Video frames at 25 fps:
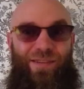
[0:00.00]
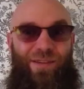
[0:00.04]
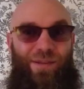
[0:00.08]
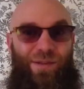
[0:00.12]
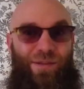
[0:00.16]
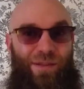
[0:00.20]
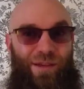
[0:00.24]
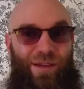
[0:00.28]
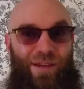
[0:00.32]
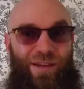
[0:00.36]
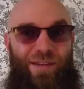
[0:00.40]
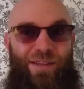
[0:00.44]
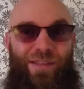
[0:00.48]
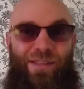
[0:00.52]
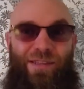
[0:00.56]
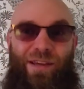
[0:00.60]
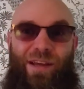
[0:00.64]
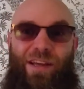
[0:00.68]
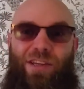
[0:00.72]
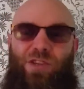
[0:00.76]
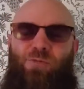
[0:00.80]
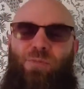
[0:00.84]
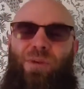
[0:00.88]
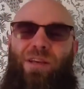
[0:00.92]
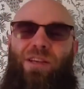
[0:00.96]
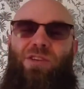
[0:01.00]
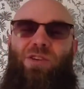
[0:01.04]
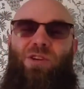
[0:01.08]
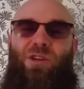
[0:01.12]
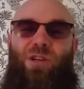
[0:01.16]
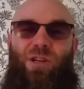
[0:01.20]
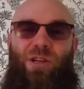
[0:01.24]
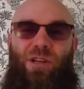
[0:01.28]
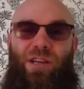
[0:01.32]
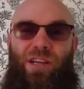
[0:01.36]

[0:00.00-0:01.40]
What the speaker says: things, especially